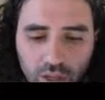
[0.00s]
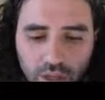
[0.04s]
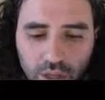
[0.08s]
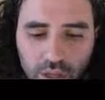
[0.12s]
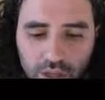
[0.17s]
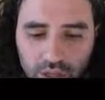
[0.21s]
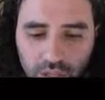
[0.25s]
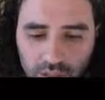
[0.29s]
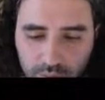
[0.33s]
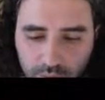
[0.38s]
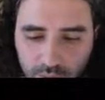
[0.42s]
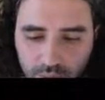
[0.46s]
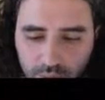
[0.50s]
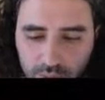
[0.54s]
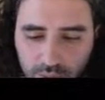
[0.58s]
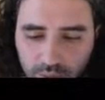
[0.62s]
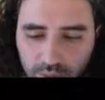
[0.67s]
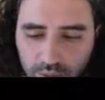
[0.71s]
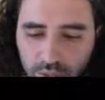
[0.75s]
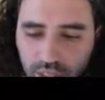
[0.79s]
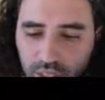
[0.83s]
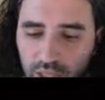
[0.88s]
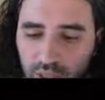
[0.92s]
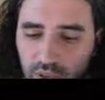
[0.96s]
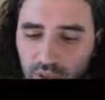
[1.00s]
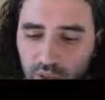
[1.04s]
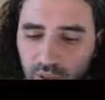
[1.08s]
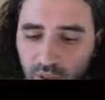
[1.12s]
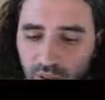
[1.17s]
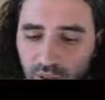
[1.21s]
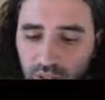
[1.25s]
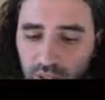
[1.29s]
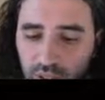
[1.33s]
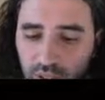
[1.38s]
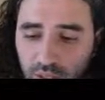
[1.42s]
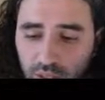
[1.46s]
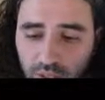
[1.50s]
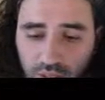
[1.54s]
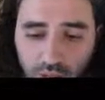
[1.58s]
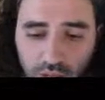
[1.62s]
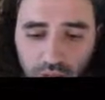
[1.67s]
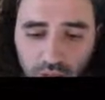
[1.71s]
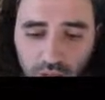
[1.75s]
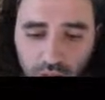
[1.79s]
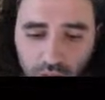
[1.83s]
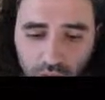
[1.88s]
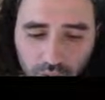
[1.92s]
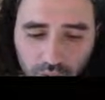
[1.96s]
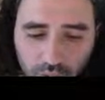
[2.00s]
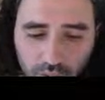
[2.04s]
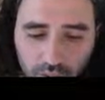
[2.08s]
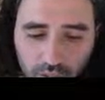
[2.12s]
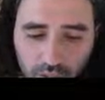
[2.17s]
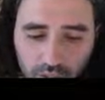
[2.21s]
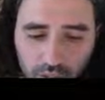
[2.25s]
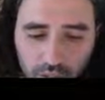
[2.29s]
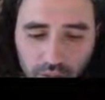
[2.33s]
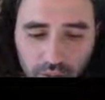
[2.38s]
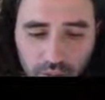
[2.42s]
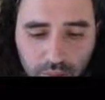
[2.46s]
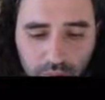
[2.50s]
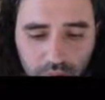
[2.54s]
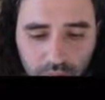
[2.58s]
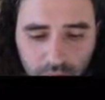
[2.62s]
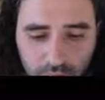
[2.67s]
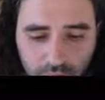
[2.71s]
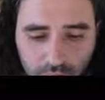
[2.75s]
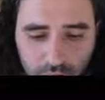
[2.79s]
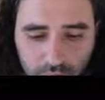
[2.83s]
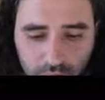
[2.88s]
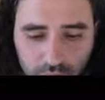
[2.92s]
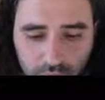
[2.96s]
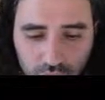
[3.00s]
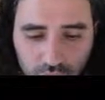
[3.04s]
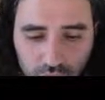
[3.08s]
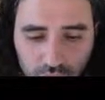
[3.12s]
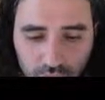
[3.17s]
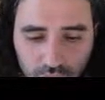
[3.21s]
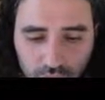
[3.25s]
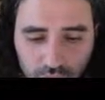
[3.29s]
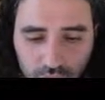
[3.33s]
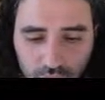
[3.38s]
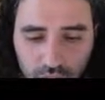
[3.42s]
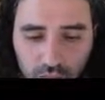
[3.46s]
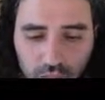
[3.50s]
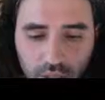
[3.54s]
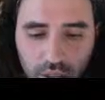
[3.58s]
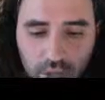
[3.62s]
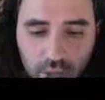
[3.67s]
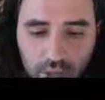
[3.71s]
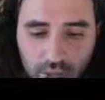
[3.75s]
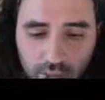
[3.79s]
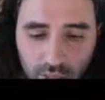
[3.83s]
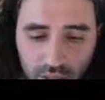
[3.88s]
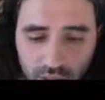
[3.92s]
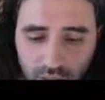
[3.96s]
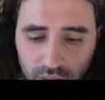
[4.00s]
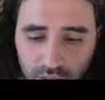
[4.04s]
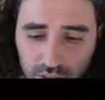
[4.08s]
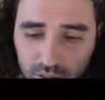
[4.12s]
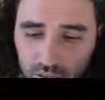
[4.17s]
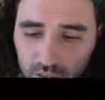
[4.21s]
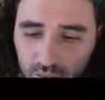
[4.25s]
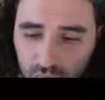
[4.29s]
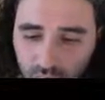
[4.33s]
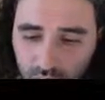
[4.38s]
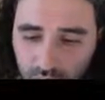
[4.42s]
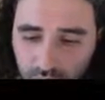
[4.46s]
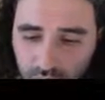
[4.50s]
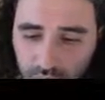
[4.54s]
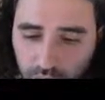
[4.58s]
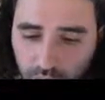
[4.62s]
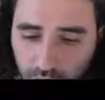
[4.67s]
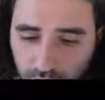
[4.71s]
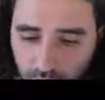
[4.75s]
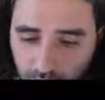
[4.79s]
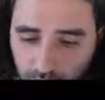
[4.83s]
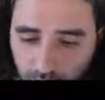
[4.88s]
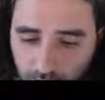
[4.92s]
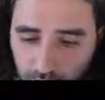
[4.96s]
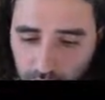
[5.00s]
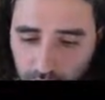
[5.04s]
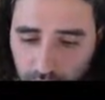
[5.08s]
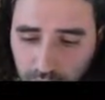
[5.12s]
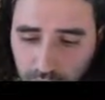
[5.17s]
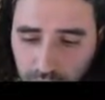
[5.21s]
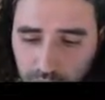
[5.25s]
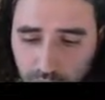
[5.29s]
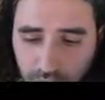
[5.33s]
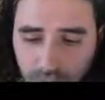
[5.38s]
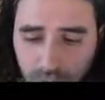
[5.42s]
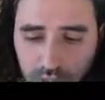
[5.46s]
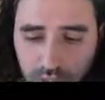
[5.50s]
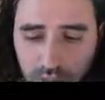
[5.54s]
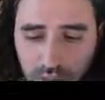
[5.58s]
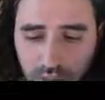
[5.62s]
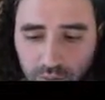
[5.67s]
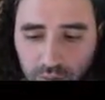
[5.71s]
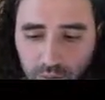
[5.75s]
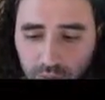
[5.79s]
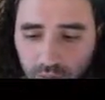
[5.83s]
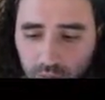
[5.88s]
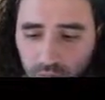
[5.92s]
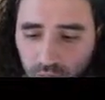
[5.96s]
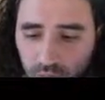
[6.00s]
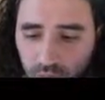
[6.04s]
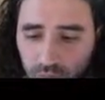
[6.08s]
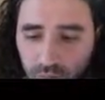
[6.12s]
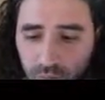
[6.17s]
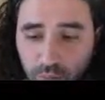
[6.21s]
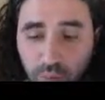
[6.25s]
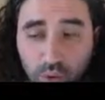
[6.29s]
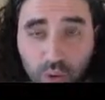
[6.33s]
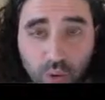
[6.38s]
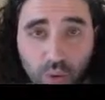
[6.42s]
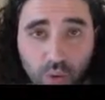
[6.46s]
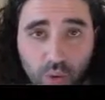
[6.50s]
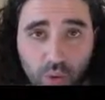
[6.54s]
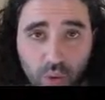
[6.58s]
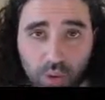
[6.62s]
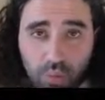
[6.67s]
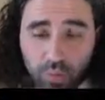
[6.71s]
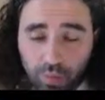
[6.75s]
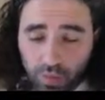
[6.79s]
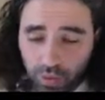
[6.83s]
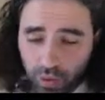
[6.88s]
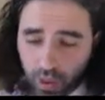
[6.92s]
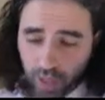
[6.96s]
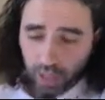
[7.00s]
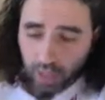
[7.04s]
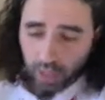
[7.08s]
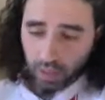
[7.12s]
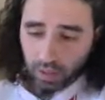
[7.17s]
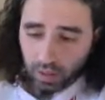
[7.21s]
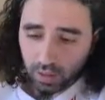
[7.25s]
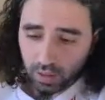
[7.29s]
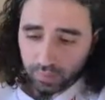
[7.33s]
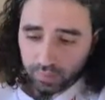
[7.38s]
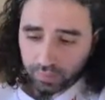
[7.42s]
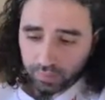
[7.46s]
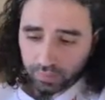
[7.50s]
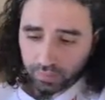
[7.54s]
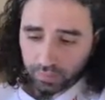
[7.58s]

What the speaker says: the disbeliever, neither believed in the Qur'an and the message of Muhammad, peace and blessings be upon him, nor prayed,